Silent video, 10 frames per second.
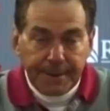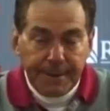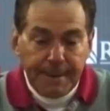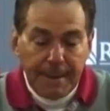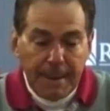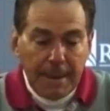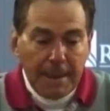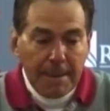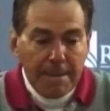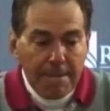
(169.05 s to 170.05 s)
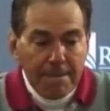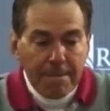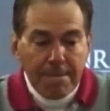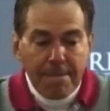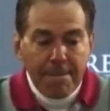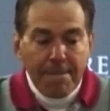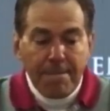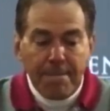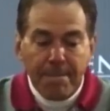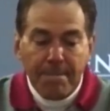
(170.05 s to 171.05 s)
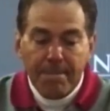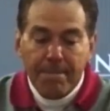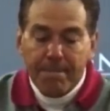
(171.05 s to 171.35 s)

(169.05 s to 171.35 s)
Okay, with, with that, we will start with,